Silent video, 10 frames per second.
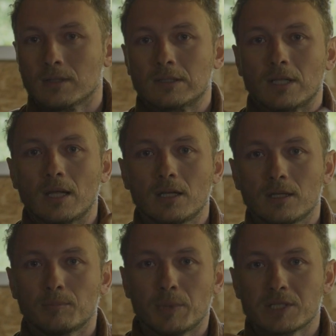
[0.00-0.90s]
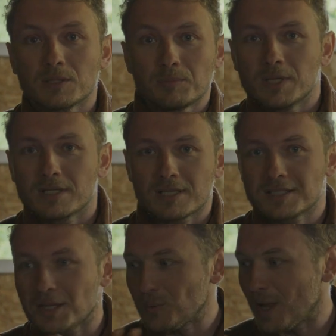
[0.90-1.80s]
tiny bits and
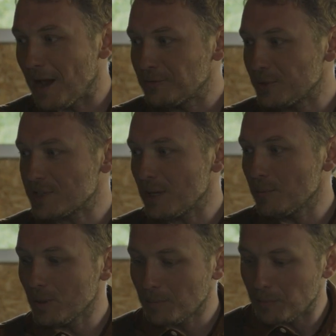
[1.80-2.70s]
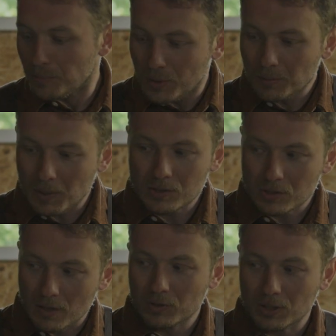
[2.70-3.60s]
pieces that we have to assemble, but pretty
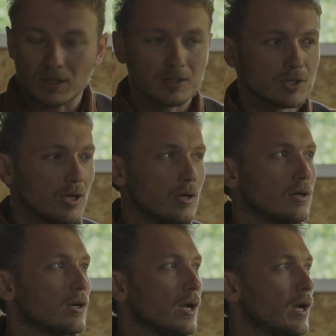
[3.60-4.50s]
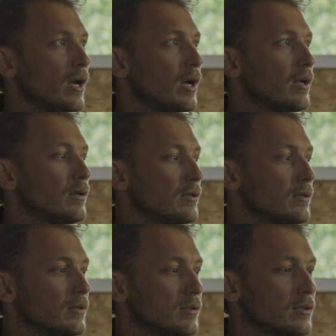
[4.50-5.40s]
much everything is here,
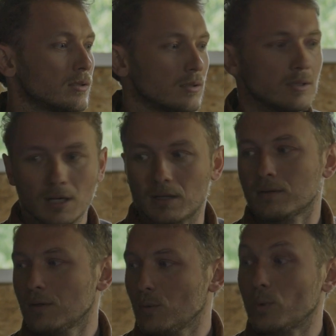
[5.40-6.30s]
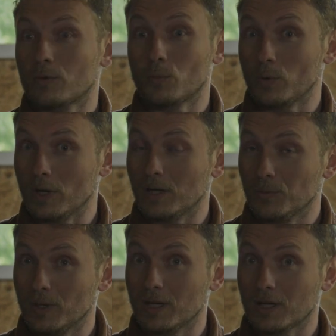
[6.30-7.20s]
and yeah, we're
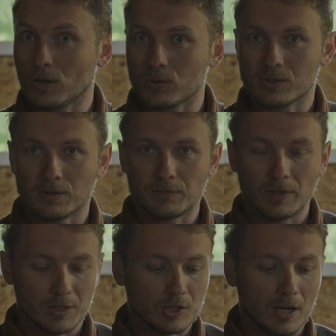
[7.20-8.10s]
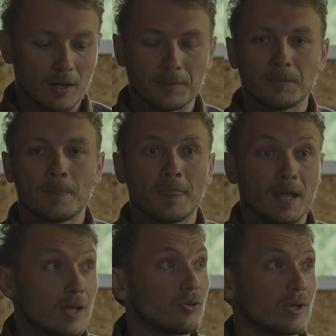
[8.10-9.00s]
really close to the finish line.
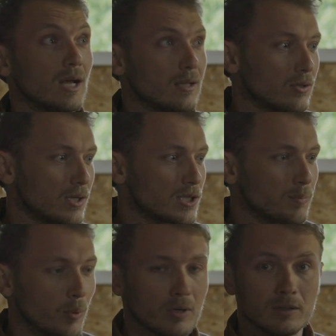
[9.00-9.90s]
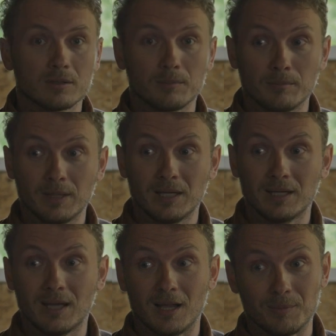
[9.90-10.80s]
And to get to this point,
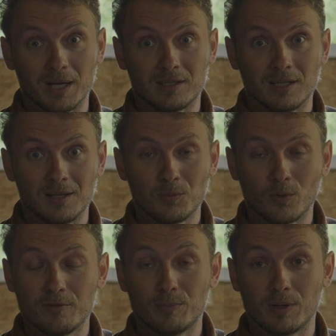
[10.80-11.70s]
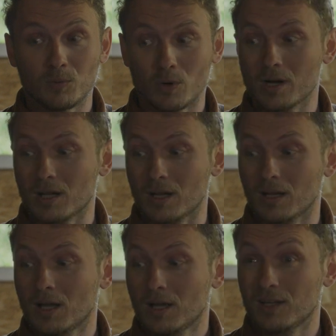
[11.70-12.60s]
me and my team, we've been
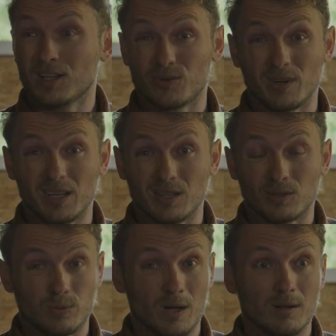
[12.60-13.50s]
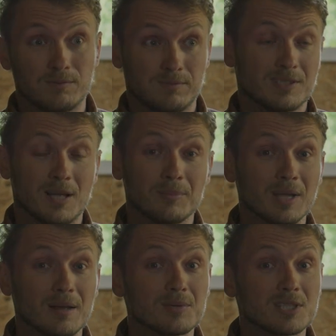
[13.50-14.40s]
working literally 12,
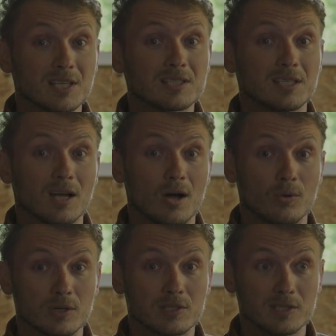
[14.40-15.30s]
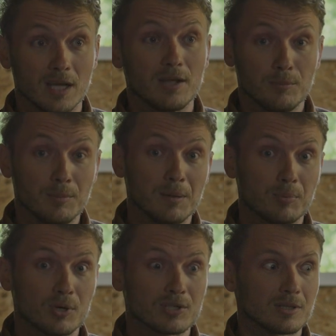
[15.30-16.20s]
sometimes 16 hours a day, me
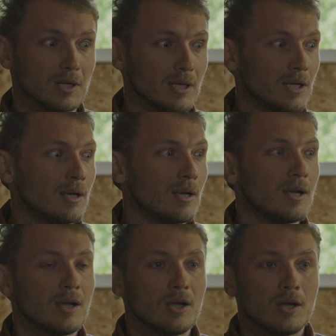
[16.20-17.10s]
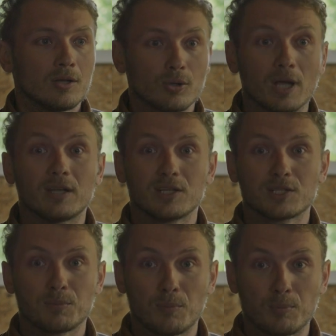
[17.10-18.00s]
personally, to get
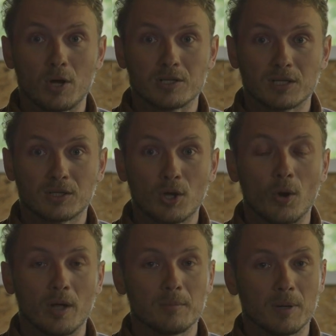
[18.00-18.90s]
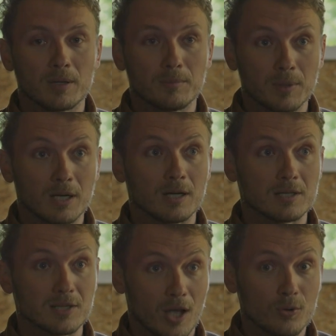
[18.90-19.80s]
this project going. But
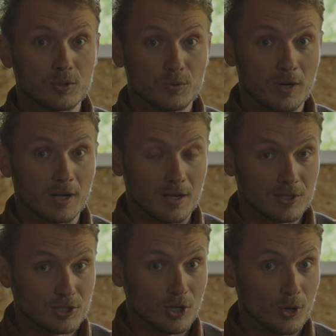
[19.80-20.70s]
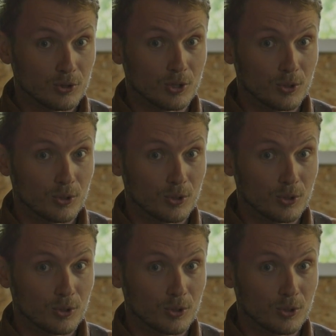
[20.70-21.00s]
because I was working so